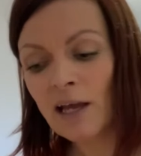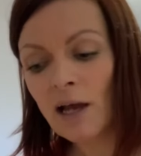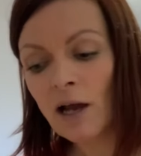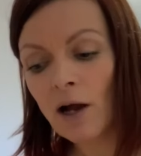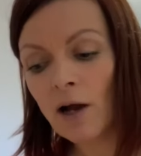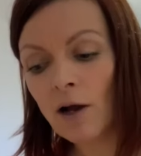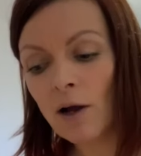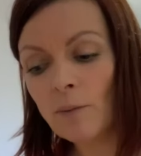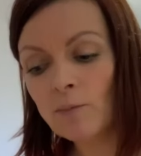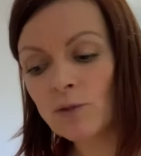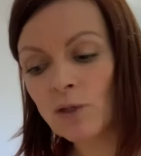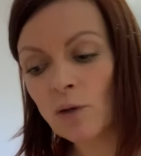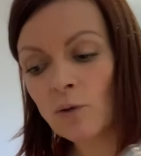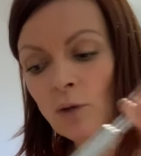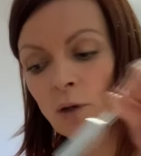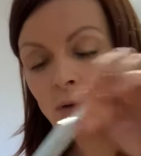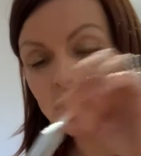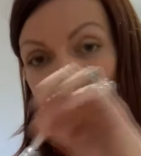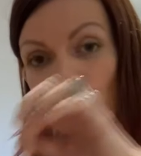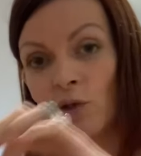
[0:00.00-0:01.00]
Don't
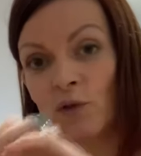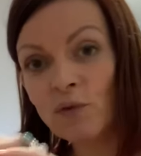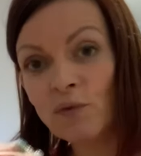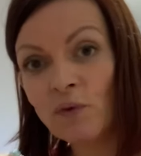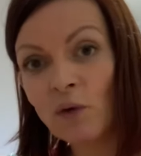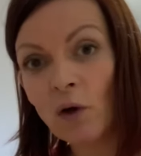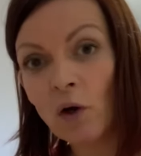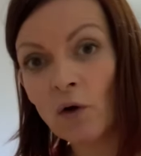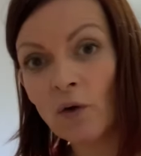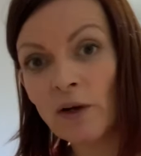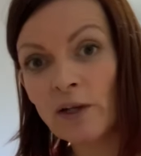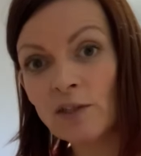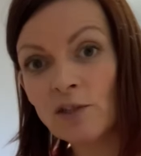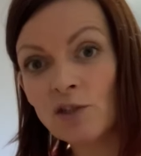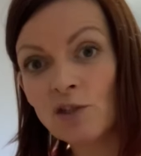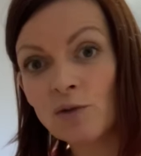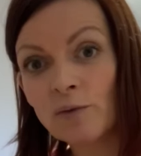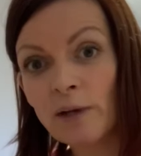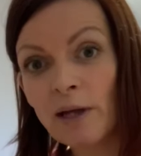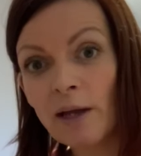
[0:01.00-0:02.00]
go too far
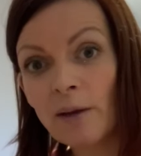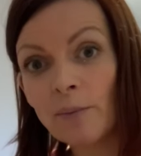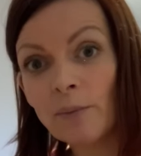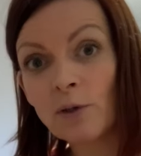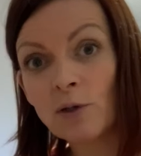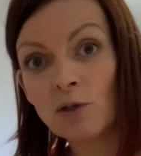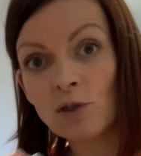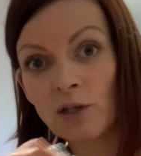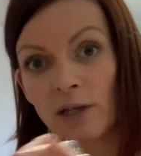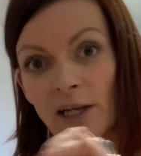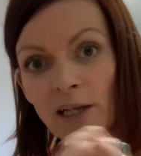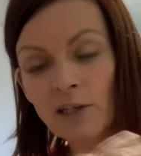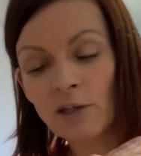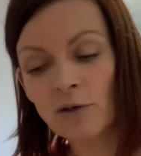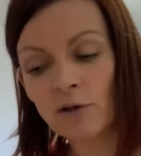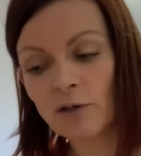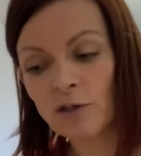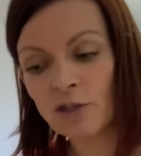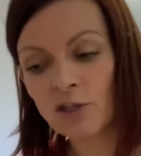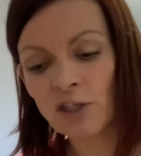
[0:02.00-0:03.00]
into it, because again you
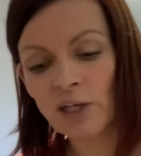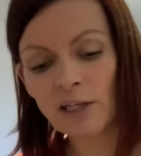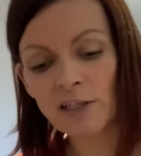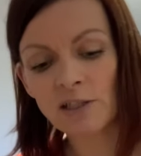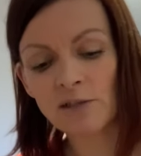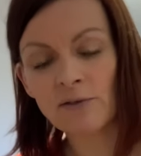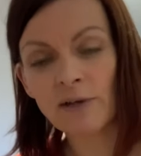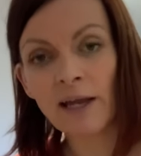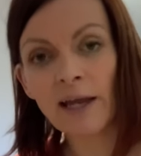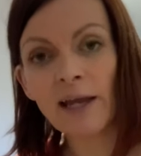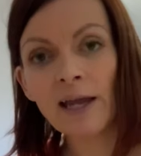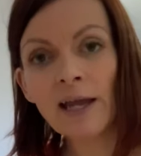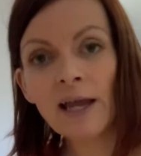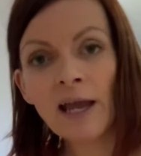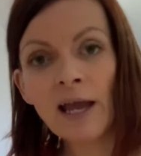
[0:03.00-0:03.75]
can shatter it.